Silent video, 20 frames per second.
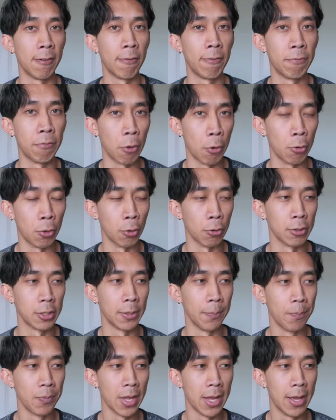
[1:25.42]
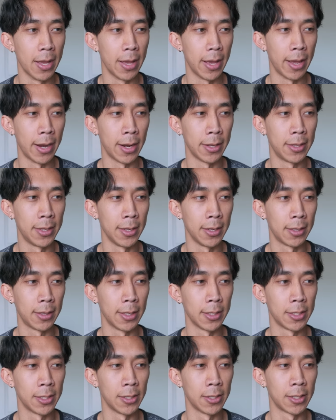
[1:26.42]
photos. And I think
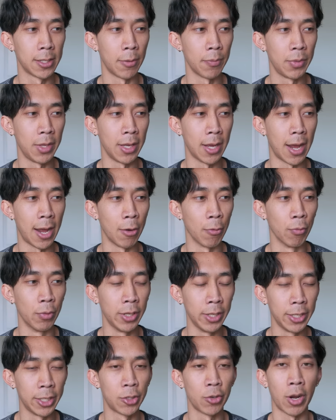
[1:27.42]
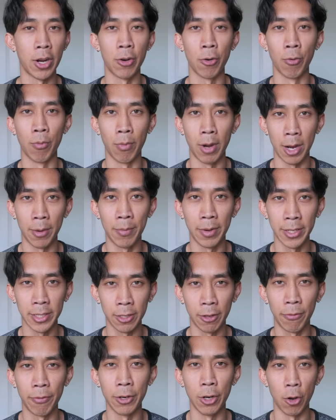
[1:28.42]
this is something I really try to remind
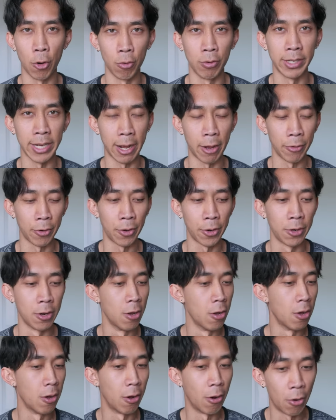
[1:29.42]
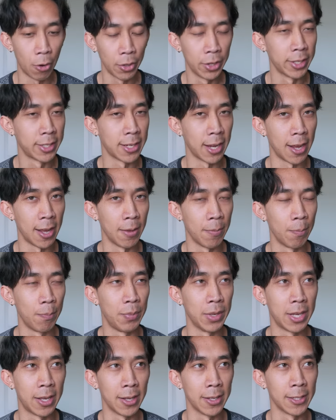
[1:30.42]
myself and hone down on all the time
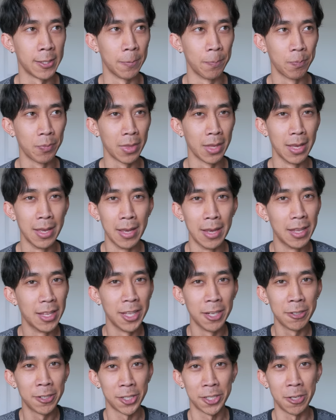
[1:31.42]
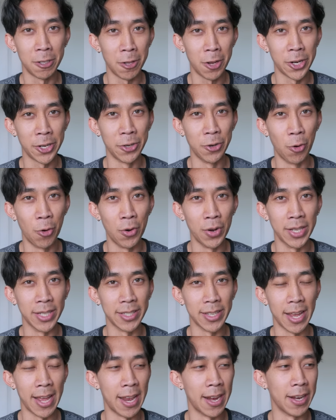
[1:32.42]
because there's just a lot of
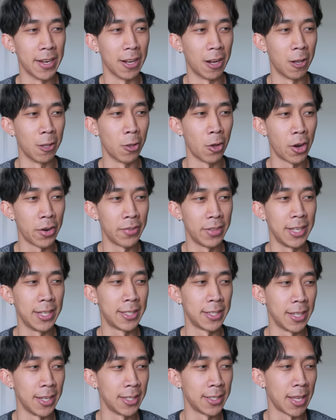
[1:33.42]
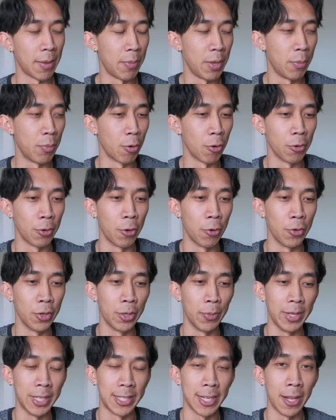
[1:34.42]
noise, and a lot of these things that people are going
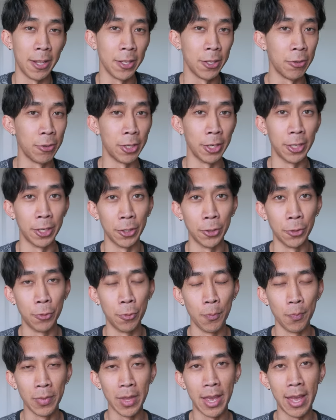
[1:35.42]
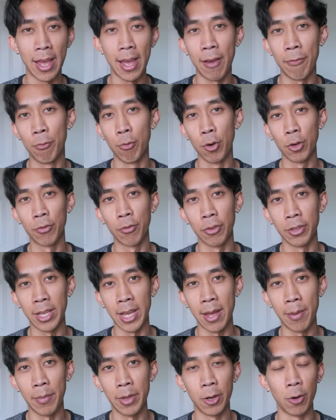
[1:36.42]
to be telling you to do have worked for
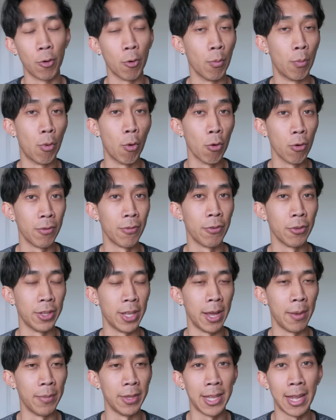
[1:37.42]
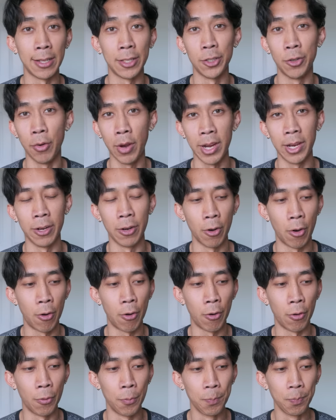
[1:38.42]
them and are important for them, and that's great and
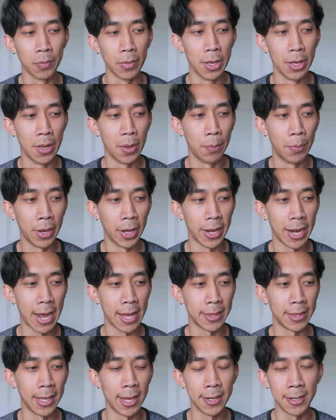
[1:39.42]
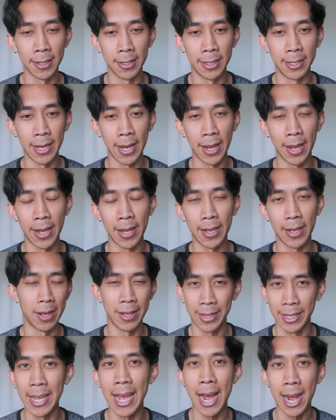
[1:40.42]
all. But at the end of the day,
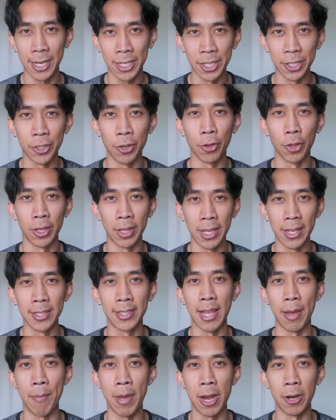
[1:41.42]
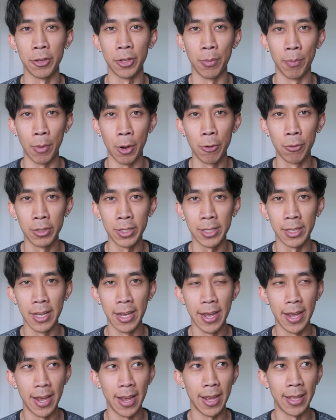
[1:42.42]
the actions are the things that matter the most,
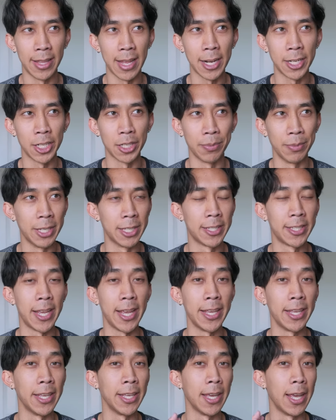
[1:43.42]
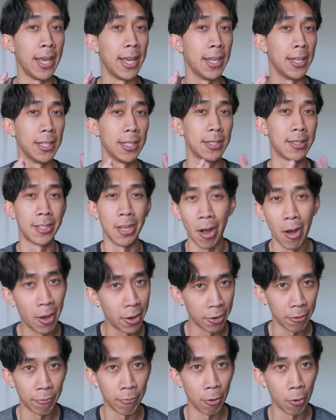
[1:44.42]
and that just means taking a
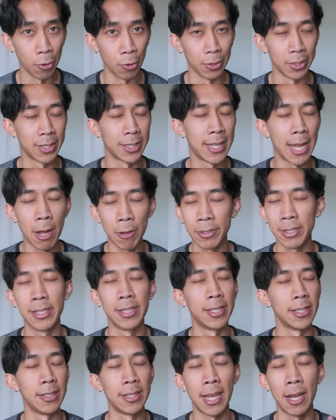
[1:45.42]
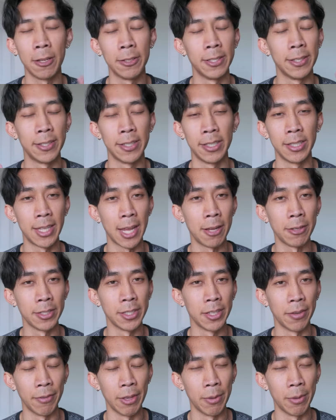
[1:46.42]
ton of photos, thousands and thousands and thousands of